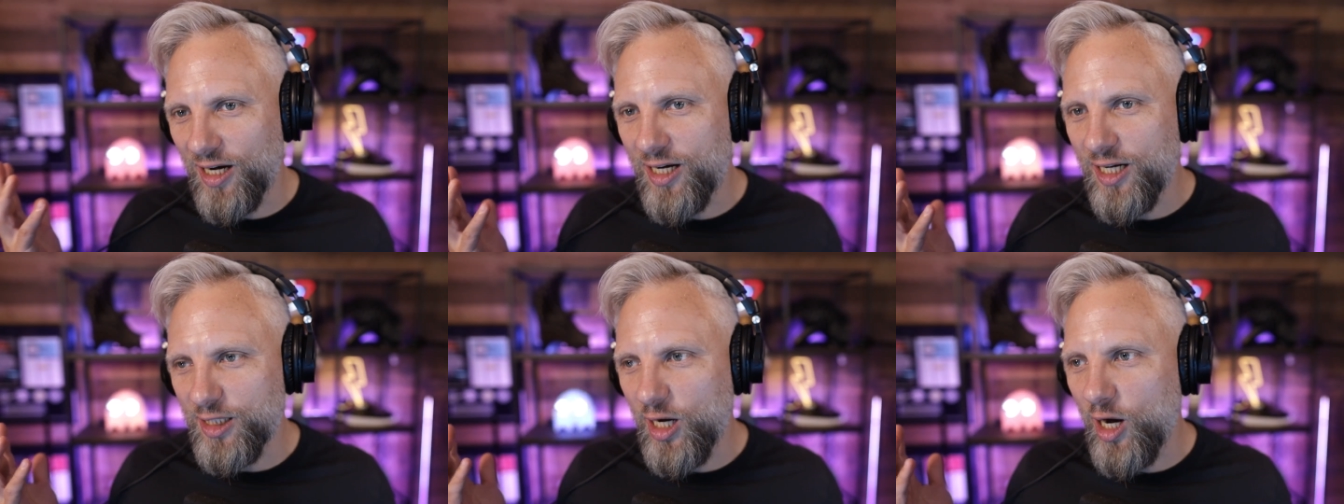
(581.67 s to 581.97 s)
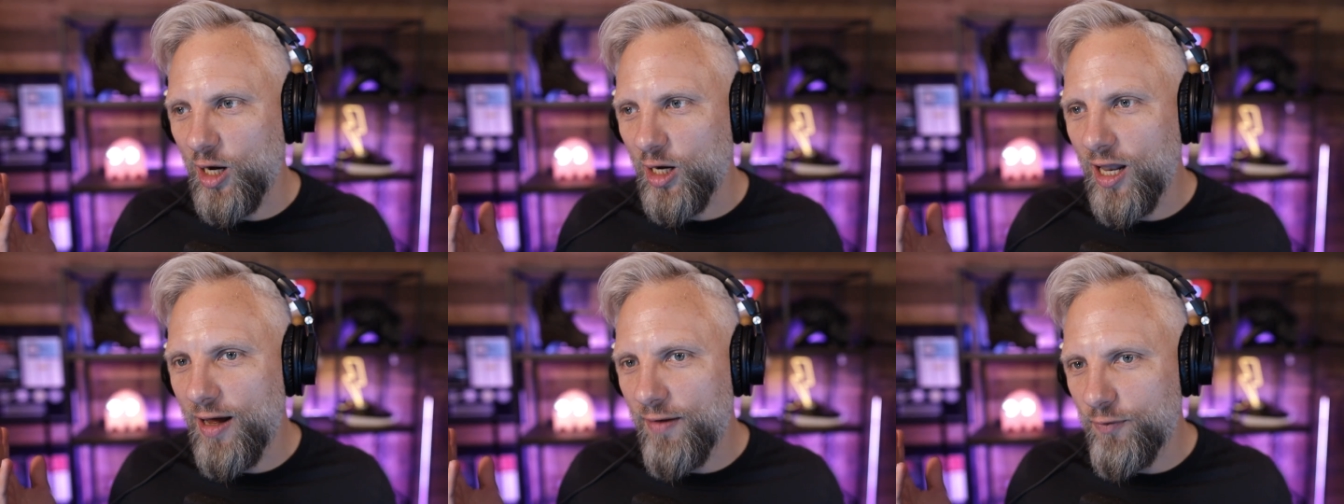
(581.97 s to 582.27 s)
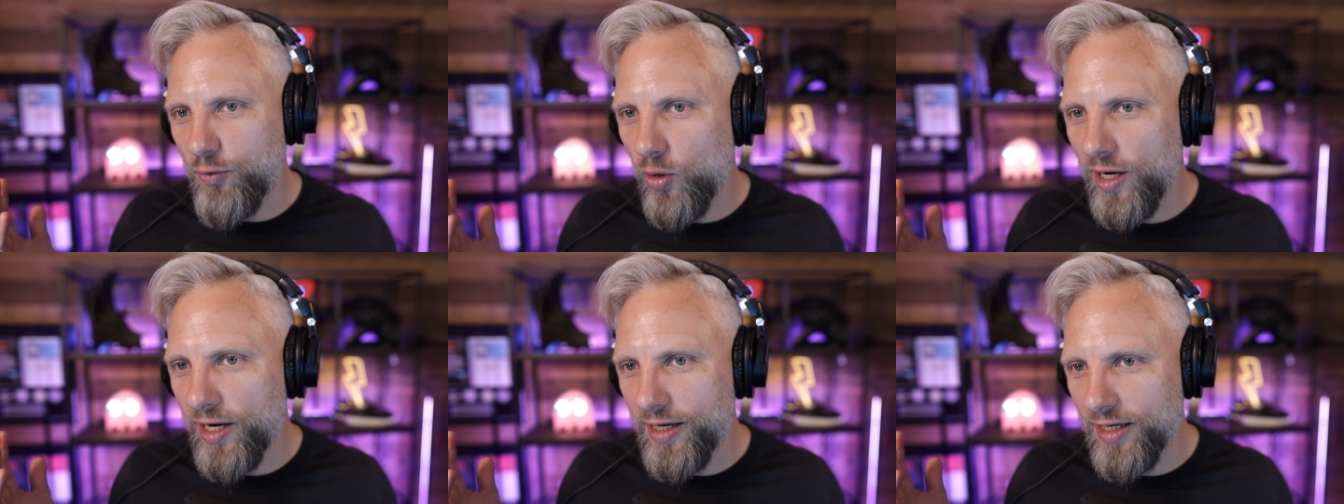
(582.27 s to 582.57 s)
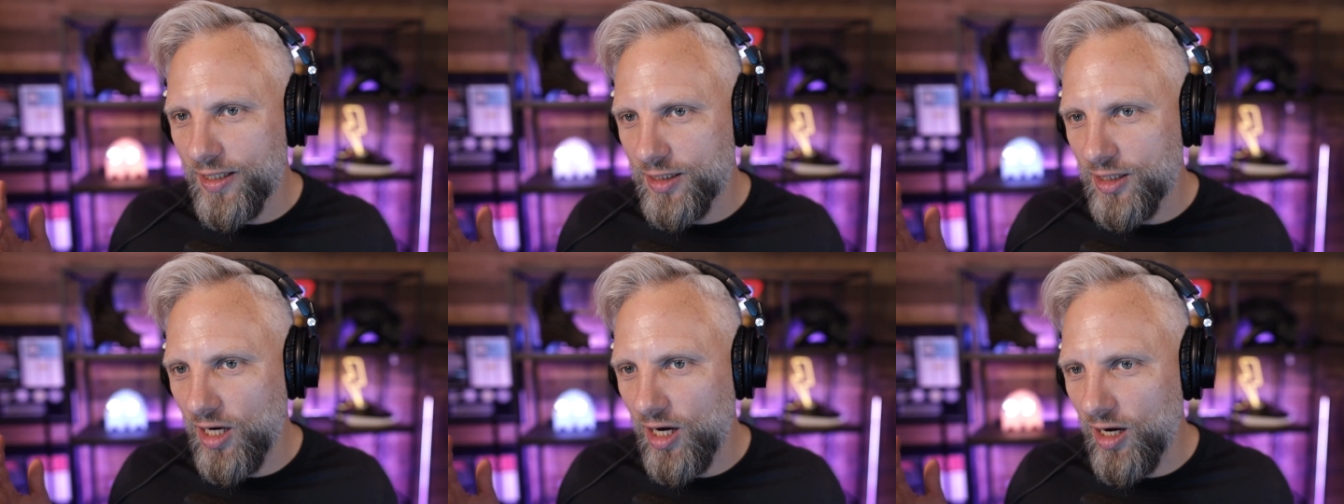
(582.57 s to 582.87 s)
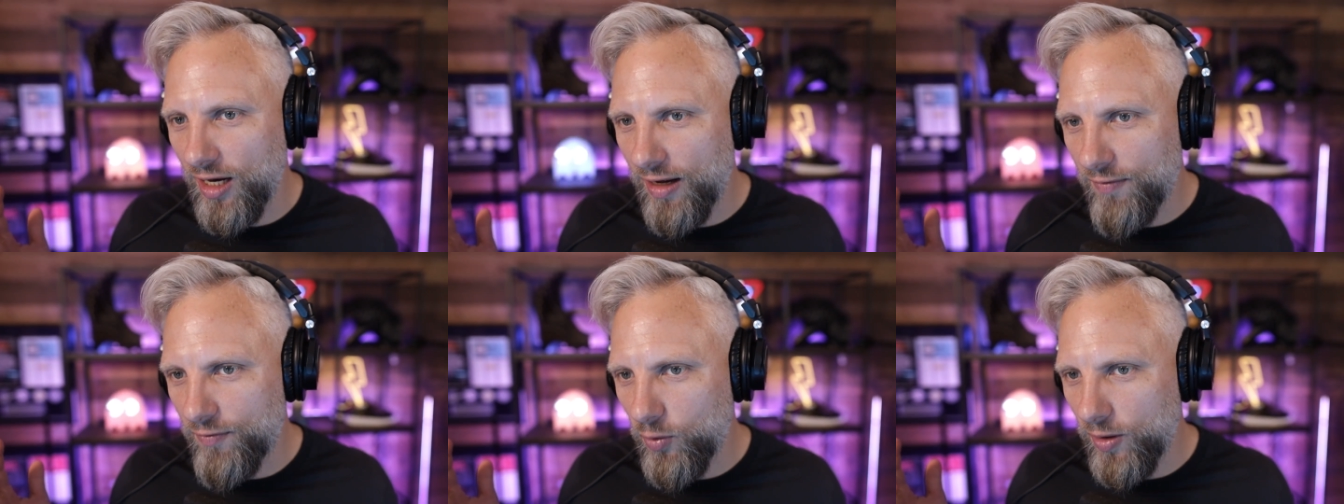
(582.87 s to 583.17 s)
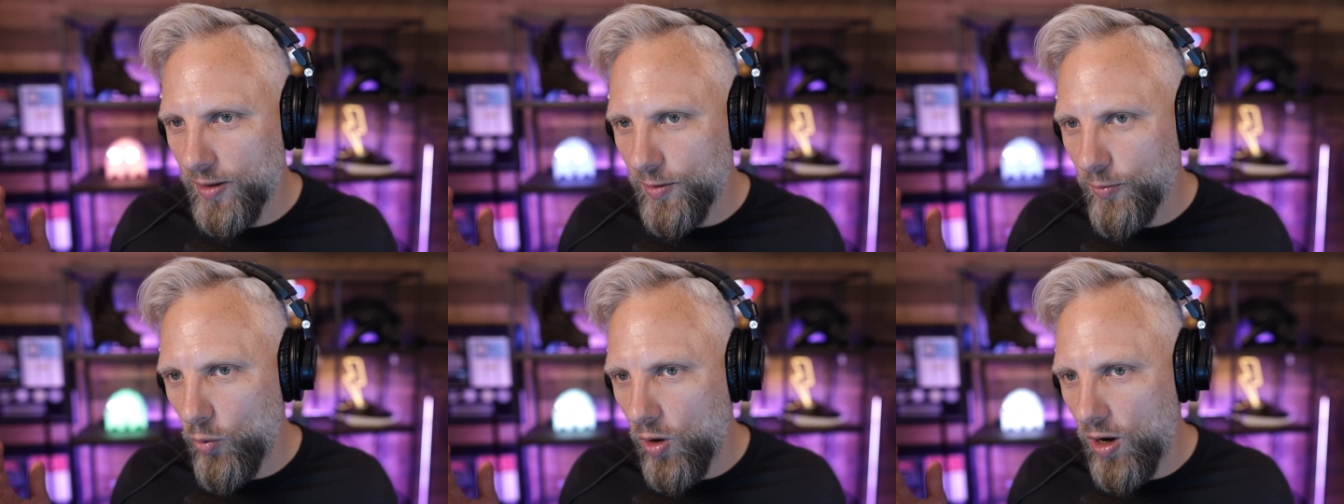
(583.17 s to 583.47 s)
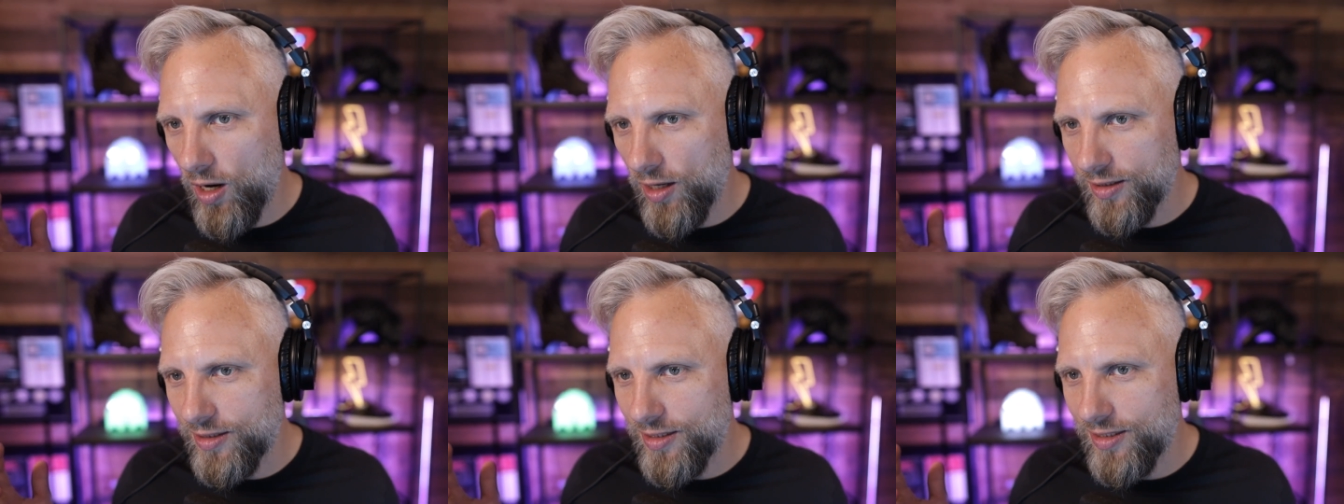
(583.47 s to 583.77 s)
Because our loved one
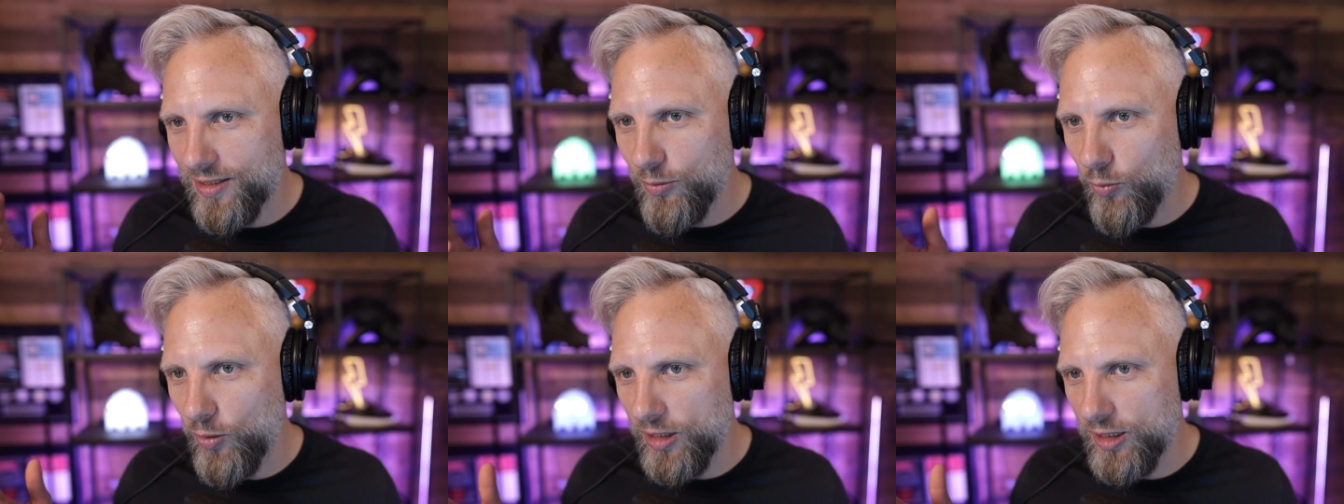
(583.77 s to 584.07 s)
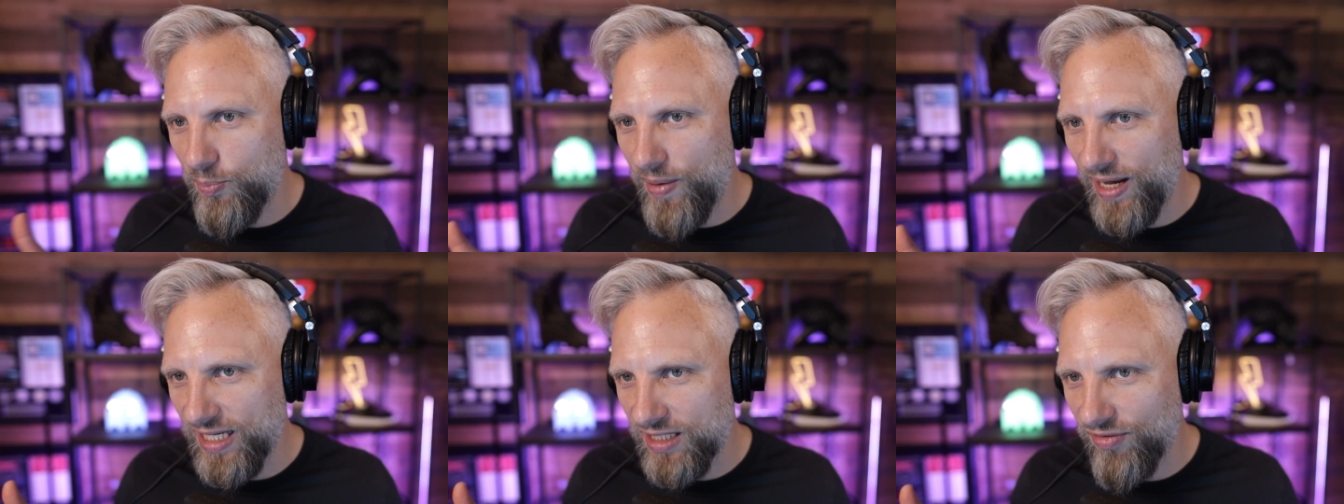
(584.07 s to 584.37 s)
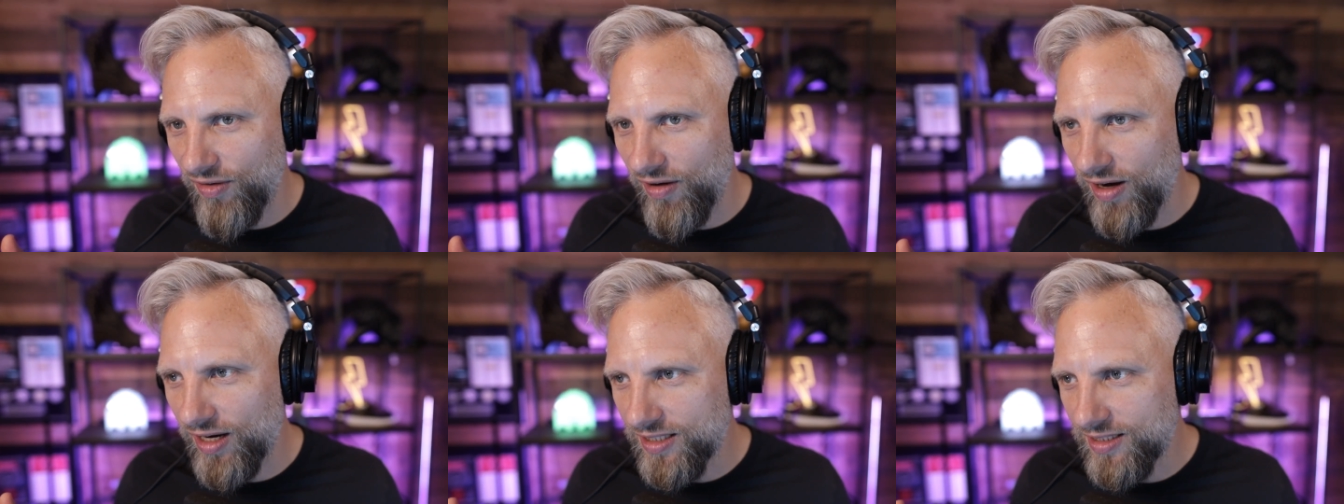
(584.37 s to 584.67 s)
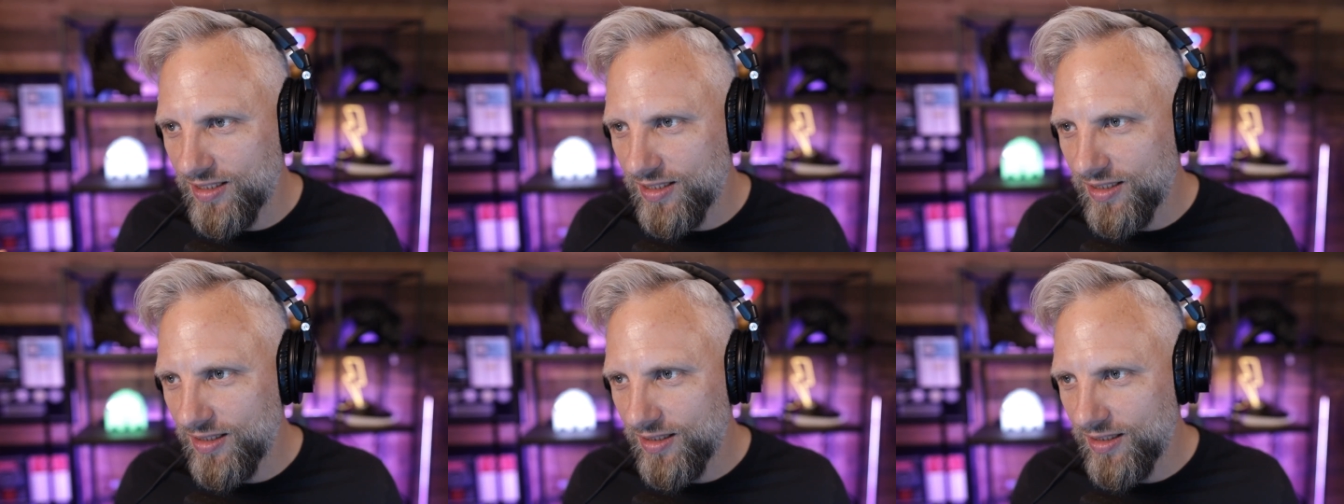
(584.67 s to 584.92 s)
wants what's best for us.